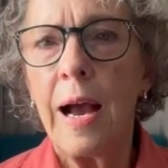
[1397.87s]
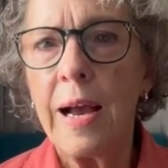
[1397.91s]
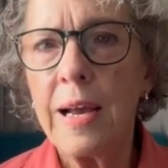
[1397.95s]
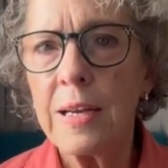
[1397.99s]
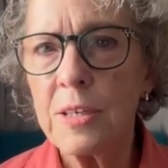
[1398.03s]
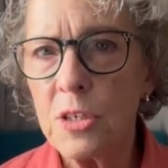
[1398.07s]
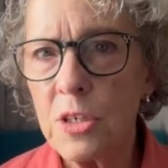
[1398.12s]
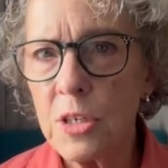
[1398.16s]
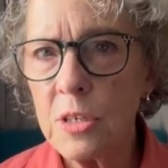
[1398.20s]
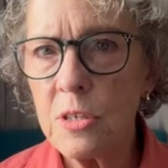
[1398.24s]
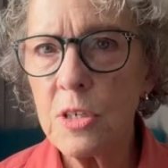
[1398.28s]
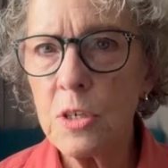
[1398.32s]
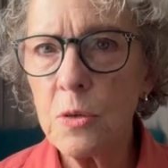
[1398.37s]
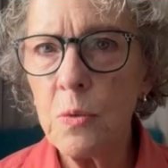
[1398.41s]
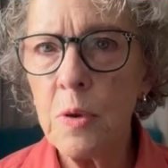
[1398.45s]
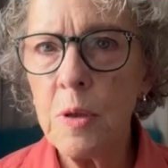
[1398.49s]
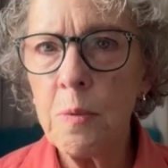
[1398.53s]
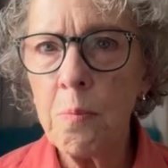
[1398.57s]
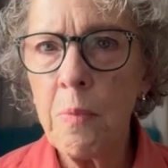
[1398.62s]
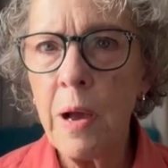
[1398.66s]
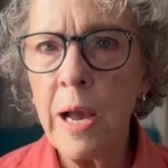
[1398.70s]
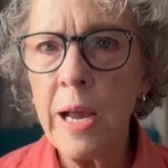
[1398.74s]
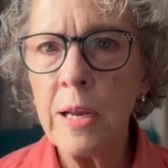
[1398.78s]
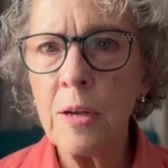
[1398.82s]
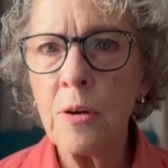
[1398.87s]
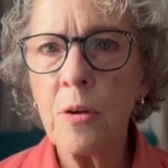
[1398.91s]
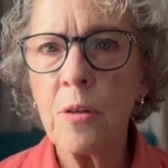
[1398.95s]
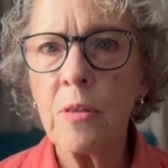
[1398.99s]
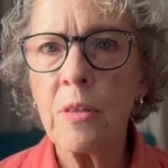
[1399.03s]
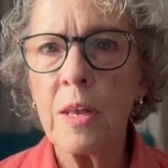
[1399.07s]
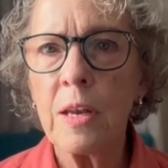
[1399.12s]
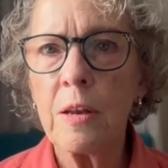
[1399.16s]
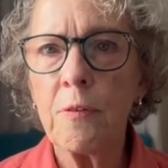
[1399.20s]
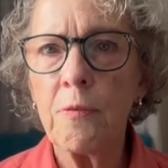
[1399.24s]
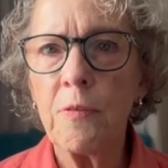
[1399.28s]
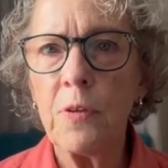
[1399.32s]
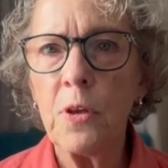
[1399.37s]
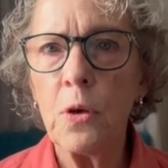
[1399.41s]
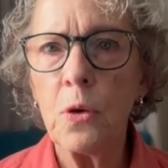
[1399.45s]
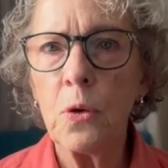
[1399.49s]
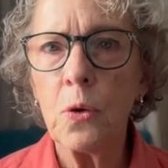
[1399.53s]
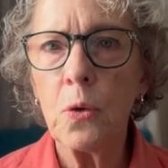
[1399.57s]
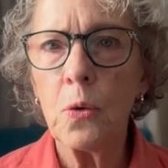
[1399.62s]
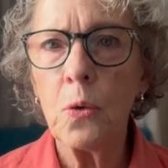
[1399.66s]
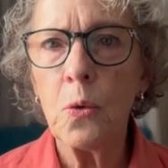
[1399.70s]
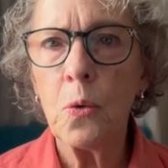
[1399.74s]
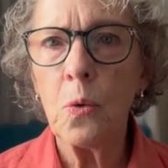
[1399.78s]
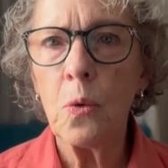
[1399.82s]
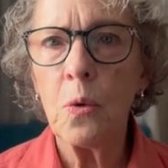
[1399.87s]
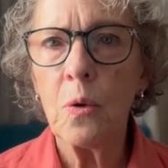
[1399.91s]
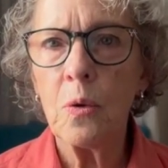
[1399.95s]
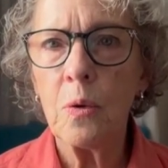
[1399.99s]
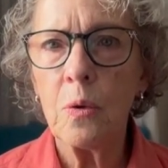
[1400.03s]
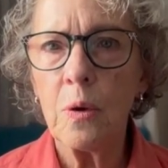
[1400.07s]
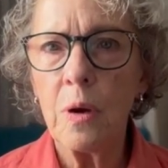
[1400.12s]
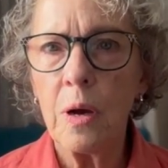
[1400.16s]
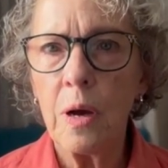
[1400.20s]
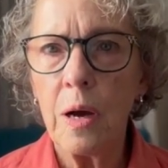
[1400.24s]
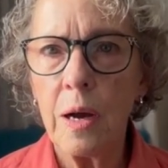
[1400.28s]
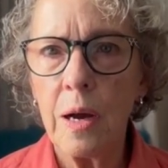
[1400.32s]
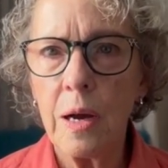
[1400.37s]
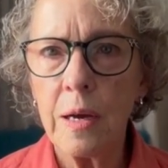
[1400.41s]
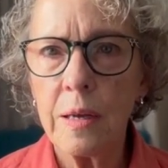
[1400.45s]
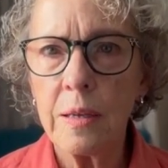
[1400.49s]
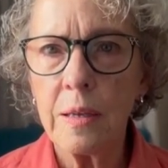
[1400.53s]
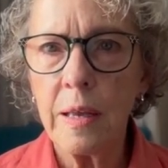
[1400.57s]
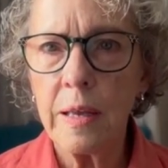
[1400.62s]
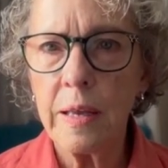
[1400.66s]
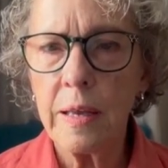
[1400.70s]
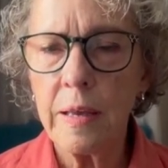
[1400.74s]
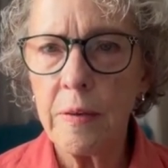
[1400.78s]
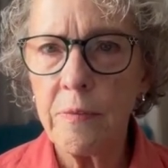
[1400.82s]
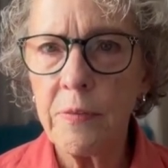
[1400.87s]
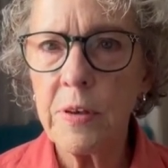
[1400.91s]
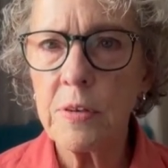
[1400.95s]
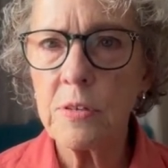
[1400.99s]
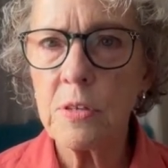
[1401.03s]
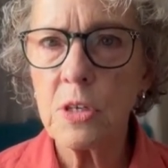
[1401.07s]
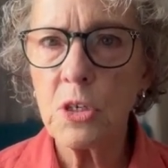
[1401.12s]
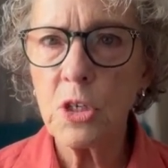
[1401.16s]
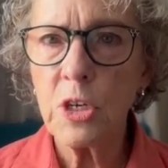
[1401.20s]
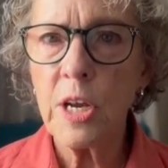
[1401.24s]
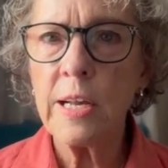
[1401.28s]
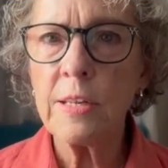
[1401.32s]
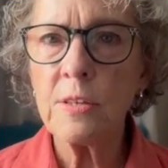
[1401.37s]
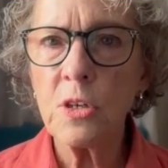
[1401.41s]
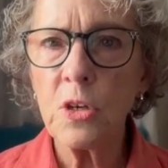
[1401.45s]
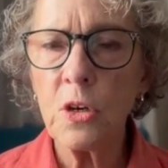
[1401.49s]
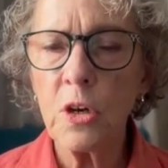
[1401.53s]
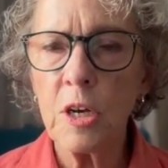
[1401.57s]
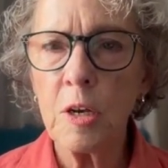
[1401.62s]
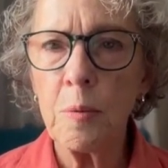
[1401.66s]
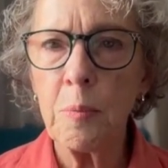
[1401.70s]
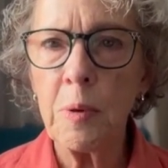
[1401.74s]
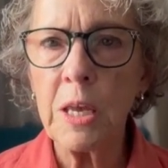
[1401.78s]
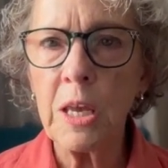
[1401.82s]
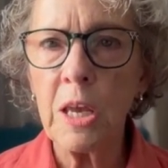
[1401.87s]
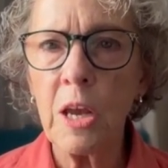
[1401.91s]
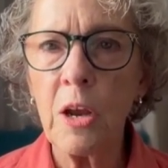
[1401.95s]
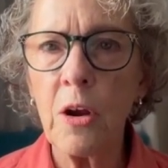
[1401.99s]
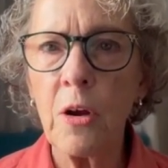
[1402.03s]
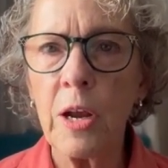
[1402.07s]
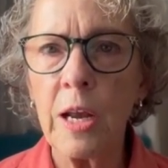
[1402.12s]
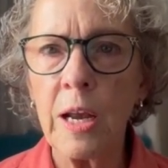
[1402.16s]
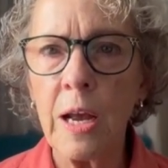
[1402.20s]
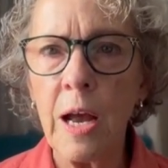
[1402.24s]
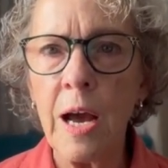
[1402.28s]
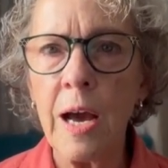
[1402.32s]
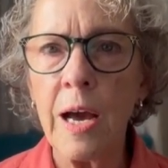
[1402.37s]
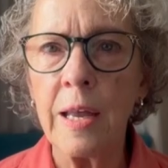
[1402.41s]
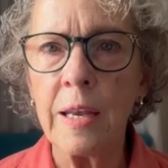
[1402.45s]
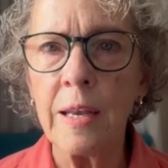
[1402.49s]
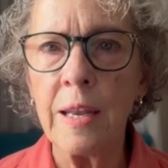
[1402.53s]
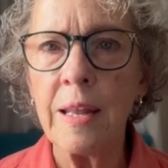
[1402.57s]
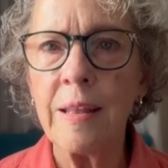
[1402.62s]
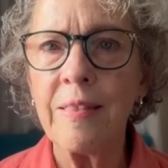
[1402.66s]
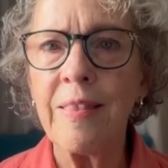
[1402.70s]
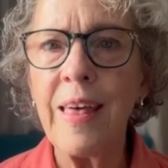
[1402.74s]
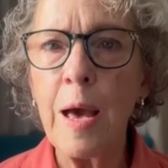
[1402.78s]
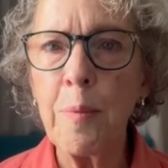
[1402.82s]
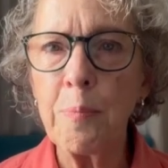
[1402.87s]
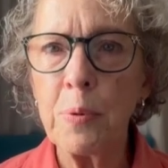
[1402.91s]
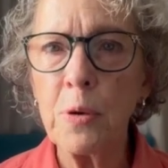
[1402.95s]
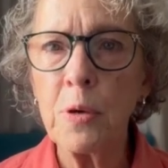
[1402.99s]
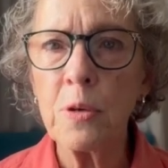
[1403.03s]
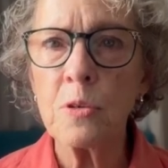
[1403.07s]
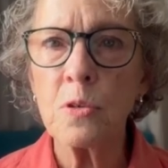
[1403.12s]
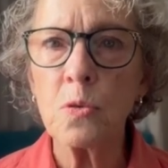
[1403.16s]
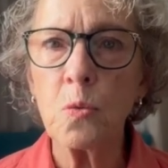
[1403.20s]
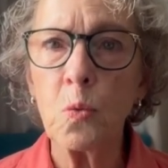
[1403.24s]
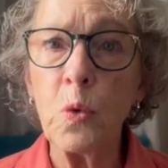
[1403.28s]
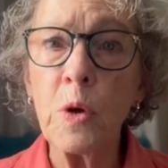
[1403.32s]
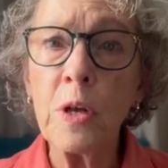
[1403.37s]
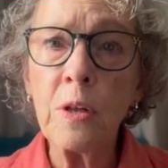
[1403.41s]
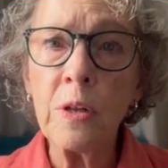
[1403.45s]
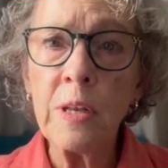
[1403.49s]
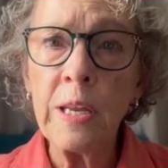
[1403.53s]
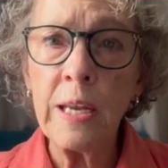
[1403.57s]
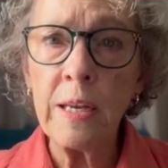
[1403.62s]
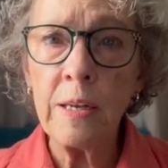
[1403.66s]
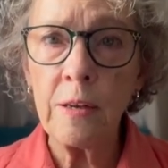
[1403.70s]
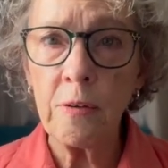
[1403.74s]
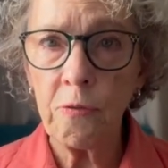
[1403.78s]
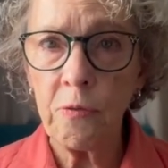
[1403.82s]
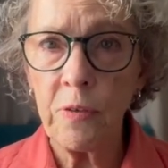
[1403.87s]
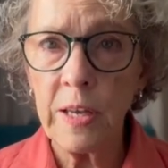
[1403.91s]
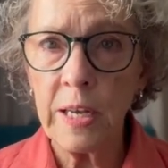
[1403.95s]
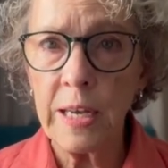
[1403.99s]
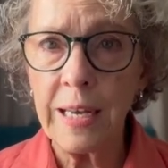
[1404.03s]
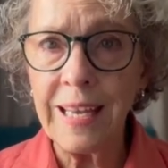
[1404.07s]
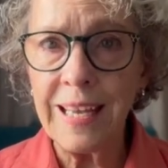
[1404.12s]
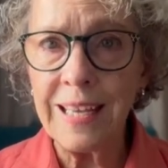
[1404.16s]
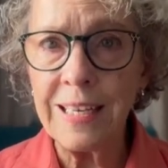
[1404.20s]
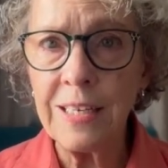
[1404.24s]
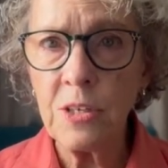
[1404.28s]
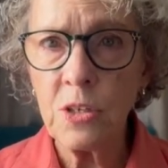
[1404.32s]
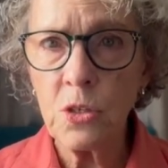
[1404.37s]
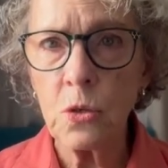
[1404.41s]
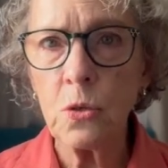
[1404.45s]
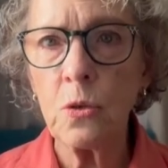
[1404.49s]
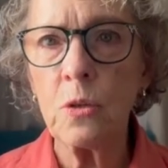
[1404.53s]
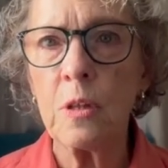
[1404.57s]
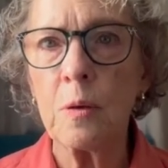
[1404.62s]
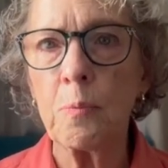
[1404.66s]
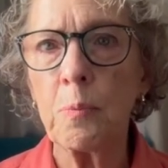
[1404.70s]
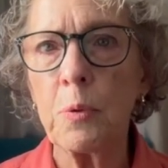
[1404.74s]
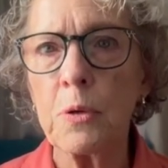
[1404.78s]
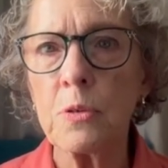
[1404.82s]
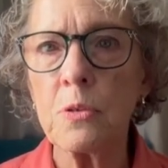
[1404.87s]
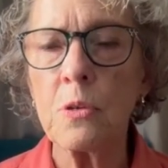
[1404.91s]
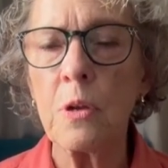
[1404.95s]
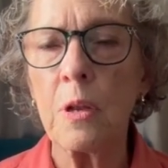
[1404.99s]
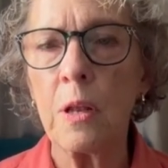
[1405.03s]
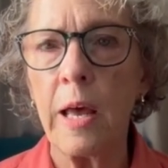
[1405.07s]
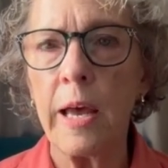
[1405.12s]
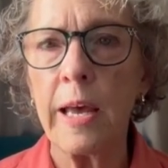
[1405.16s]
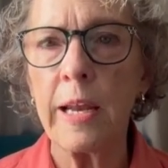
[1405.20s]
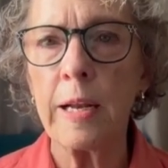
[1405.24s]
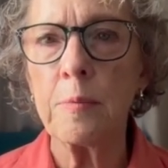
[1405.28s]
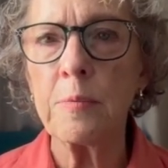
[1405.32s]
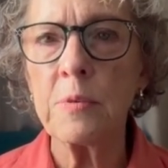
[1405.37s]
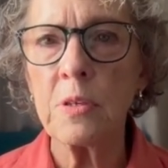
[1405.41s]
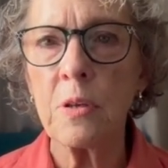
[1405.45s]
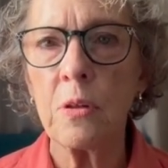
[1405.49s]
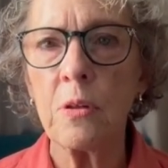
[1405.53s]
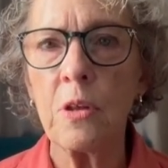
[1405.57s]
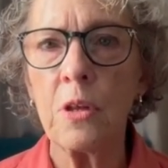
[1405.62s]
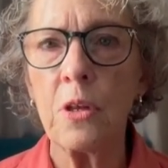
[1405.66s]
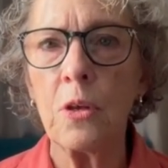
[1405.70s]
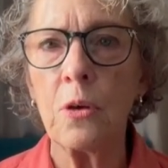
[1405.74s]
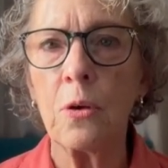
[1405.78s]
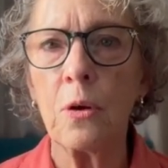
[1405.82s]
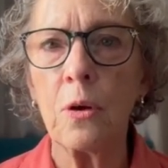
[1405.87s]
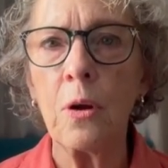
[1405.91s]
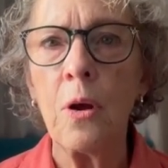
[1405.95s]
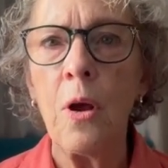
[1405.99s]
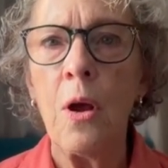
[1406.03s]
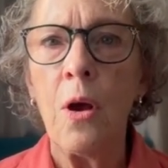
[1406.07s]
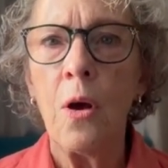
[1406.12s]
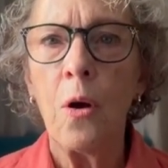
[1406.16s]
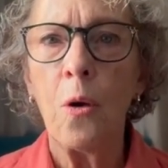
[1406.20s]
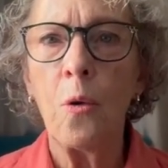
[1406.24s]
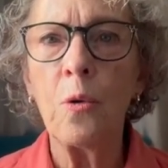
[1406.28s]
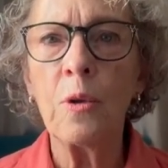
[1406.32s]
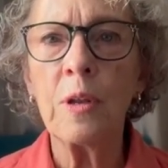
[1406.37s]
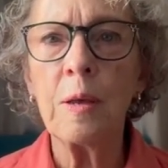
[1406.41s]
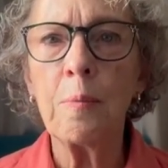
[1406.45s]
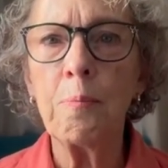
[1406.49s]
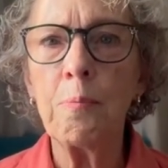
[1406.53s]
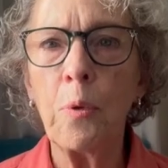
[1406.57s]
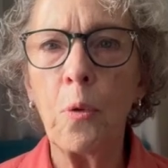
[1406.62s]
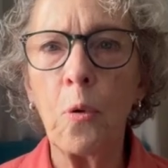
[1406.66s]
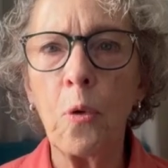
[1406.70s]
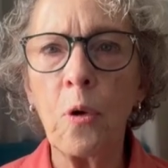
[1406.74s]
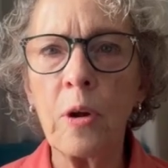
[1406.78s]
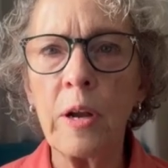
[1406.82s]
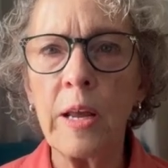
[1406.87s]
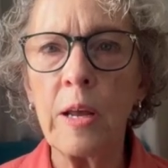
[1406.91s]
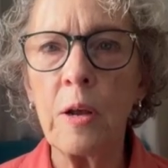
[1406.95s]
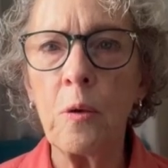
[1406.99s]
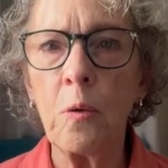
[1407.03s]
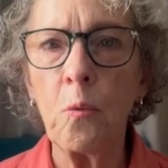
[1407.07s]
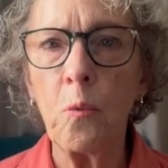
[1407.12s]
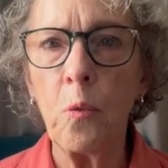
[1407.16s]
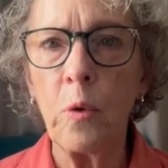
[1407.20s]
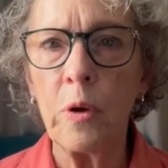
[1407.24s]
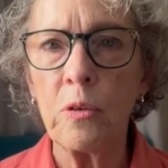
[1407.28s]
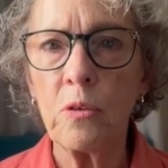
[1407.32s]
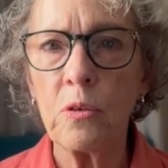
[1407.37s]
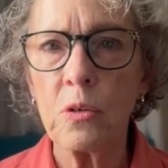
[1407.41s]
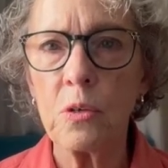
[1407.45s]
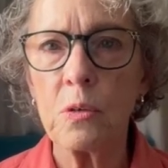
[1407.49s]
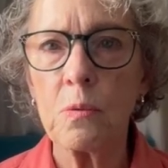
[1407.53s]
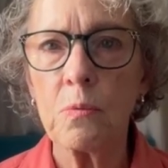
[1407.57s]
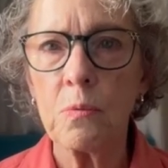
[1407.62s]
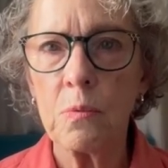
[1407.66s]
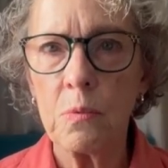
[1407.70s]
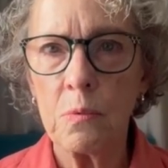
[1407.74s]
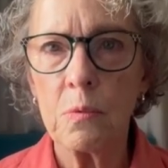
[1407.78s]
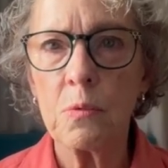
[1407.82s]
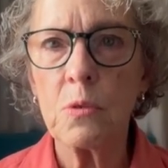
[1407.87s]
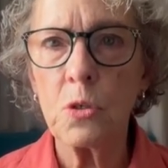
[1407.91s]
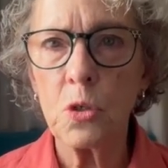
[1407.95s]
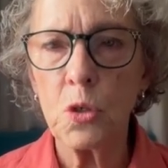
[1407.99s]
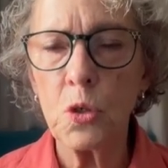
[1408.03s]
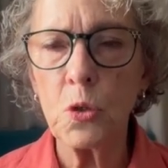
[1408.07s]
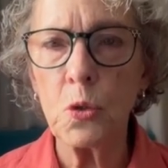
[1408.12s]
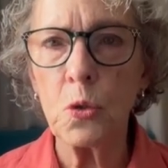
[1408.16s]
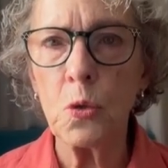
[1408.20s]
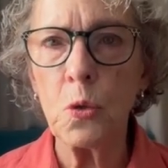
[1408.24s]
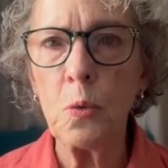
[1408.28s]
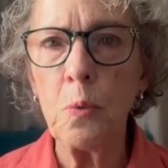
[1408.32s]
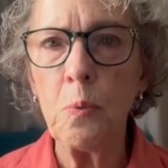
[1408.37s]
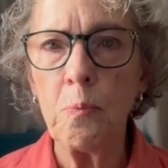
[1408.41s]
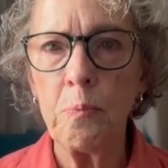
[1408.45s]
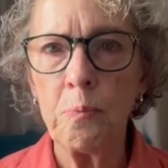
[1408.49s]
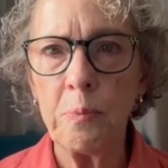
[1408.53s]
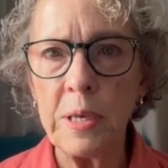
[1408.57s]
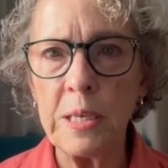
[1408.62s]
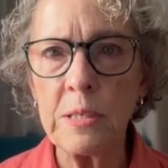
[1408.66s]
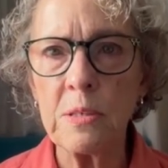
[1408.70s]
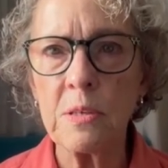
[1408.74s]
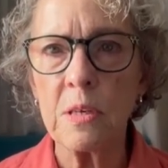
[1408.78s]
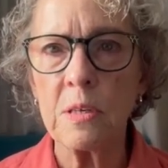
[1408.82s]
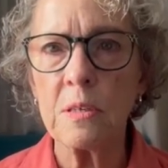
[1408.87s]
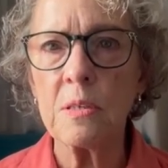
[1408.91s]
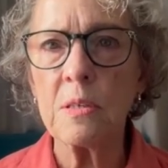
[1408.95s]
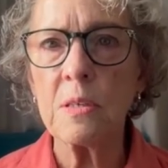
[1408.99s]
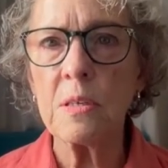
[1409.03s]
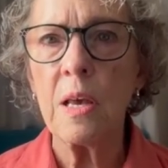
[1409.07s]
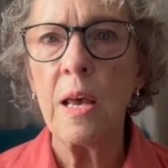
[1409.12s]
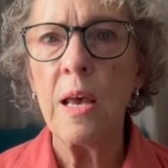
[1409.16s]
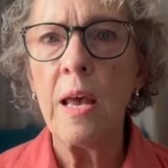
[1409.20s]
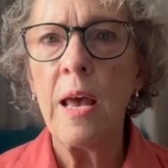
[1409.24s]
Just a reminder that if there's a chance that you're going to be carrying on, that purse will need to fit into the personal item so that you're only boarding with 2 pieces.